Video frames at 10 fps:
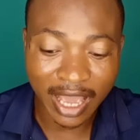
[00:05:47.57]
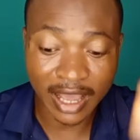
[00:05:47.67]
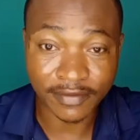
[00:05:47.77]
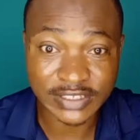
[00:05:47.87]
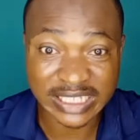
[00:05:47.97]
I
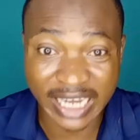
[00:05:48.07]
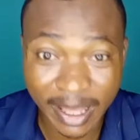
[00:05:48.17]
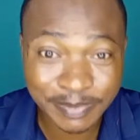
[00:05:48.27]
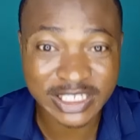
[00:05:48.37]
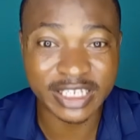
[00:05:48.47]
have
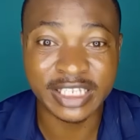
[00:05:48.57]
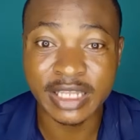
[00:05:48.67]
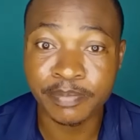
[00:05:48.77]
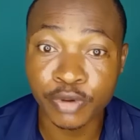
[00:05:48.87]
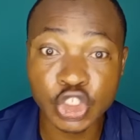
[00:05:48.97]
slept in
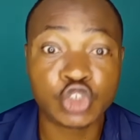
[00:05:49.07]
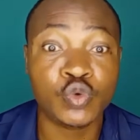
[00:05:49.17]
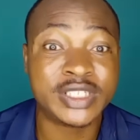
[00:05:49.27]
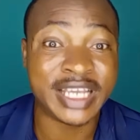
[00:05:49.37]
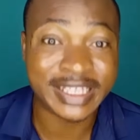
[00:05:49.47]
the bush
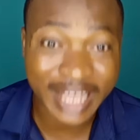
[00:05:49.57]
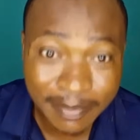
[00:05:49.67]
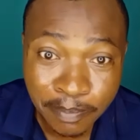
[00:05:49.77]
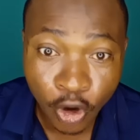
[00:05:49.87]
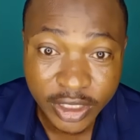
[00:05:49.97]
with a
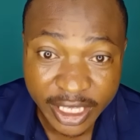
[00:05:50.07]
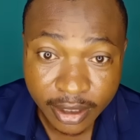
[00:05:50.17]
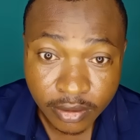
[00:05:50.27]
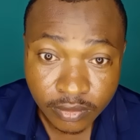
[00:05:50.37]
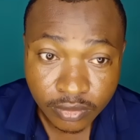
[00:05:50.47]
dead body,